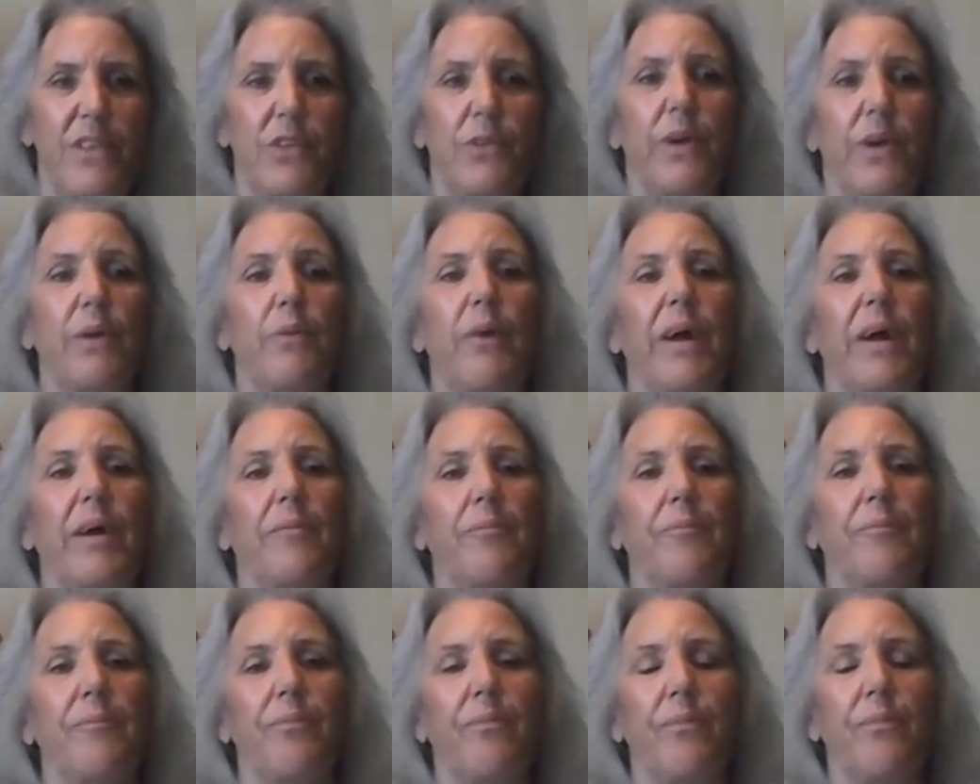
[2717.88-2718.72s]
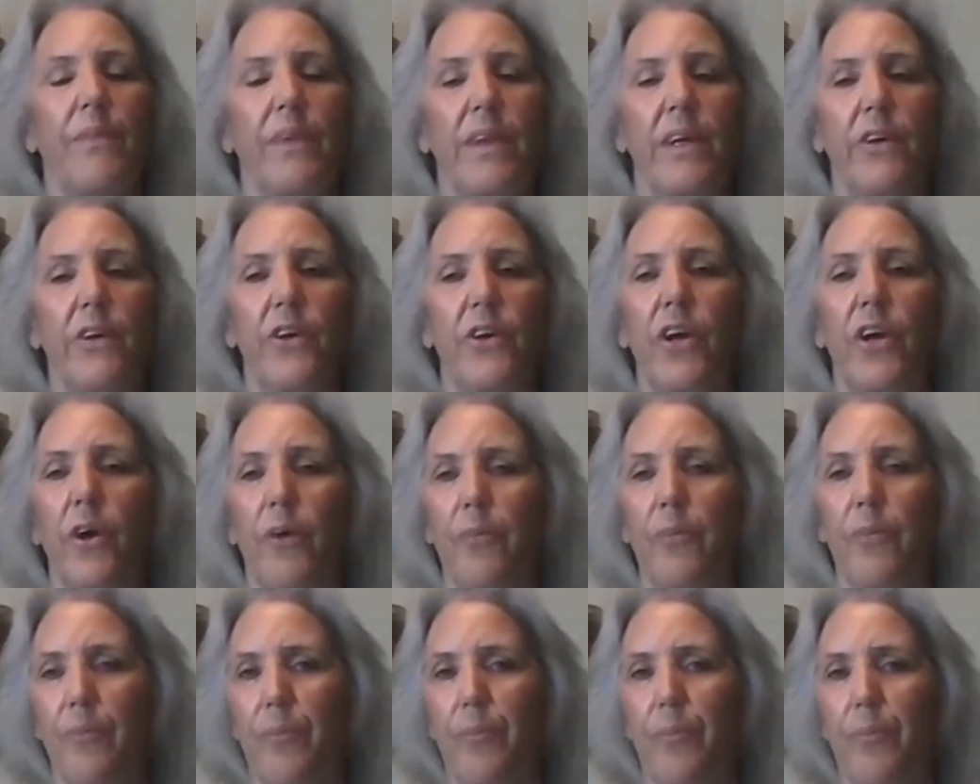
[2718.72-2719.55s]
so anyway here you
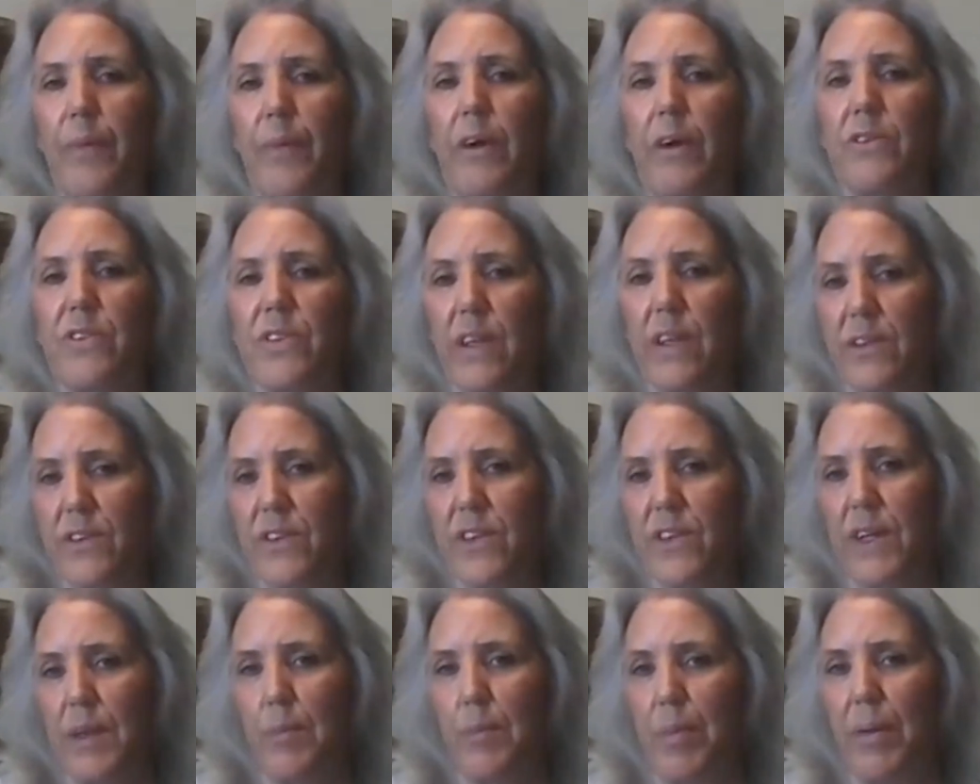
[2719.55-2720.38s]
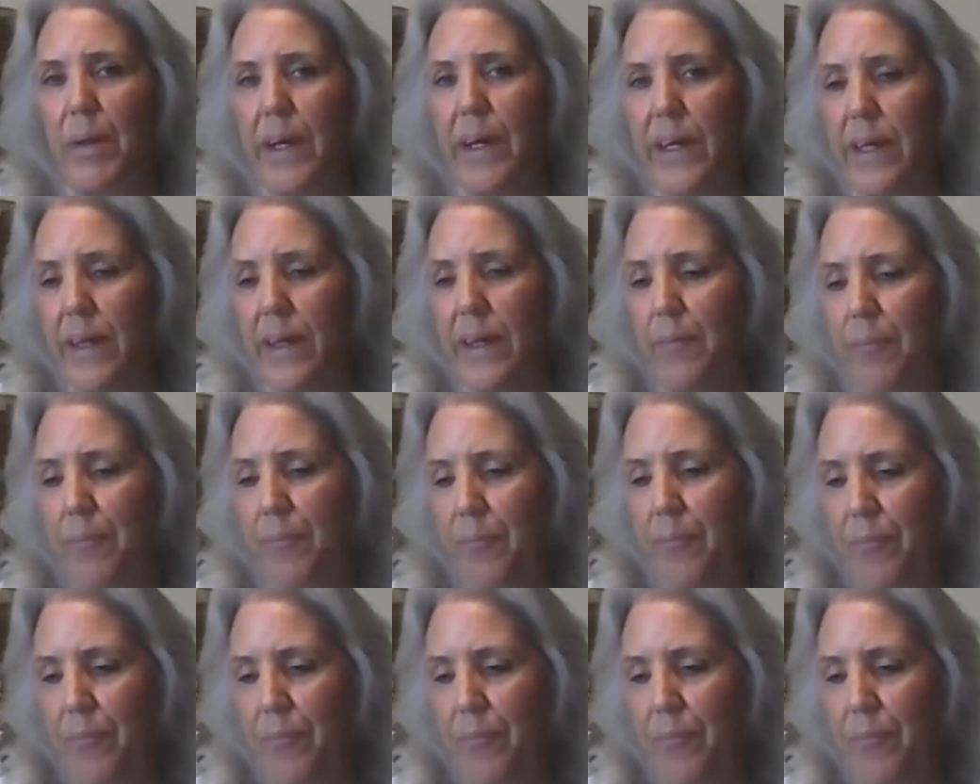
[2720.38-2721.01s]
go marisol's going to play it